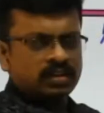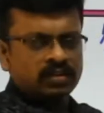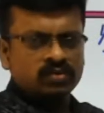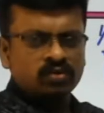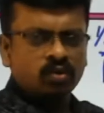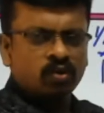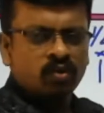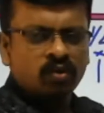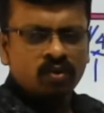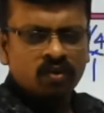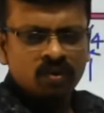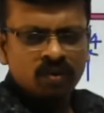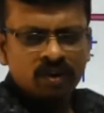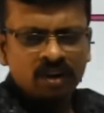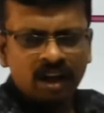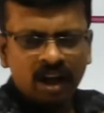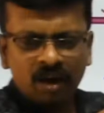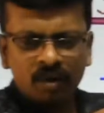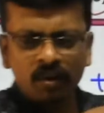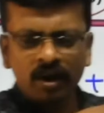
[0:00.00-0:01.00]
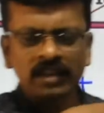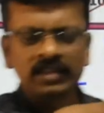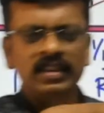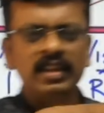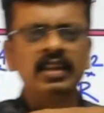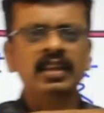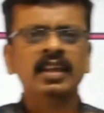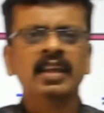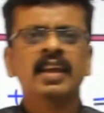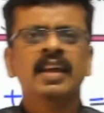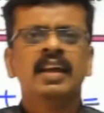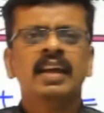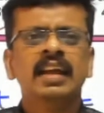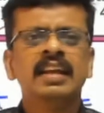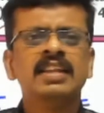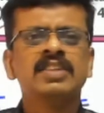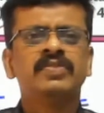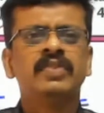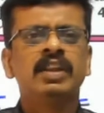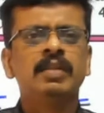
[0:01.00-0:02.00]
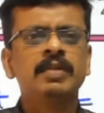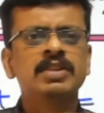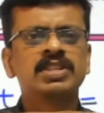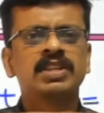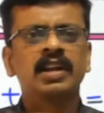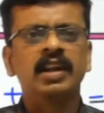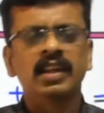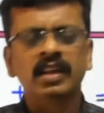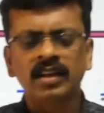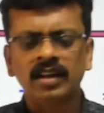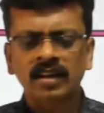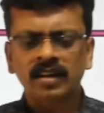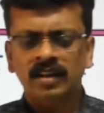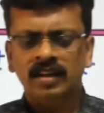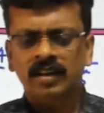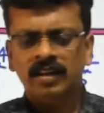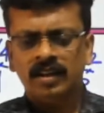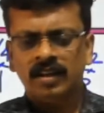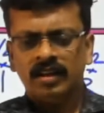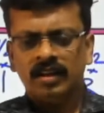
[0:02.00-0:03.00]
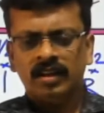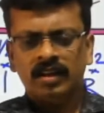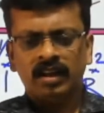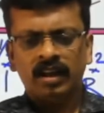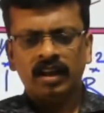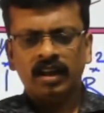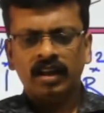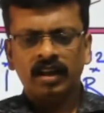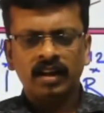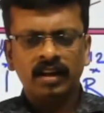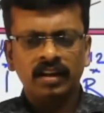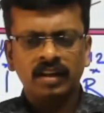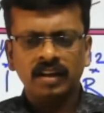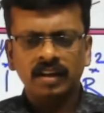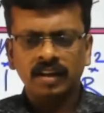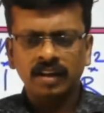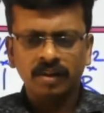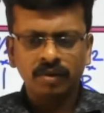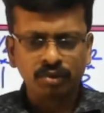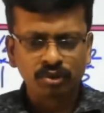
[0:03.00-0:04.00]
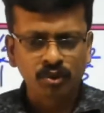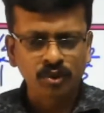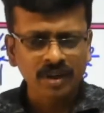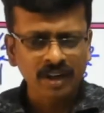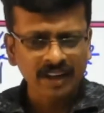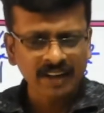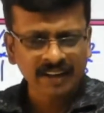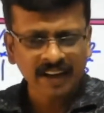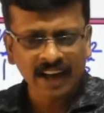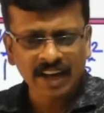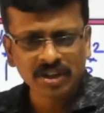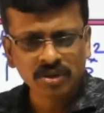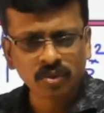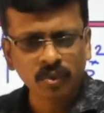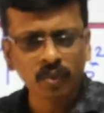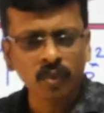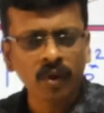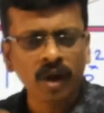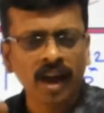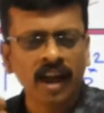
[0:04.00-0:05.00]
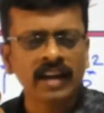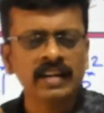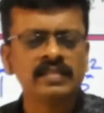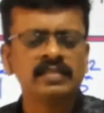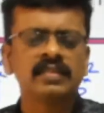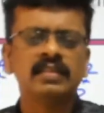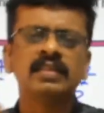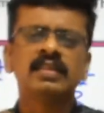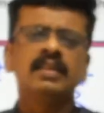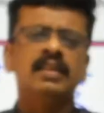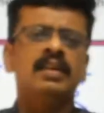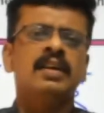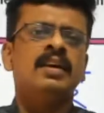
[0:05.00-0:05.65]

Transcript: So now I think it is very much clear, and you should try to answer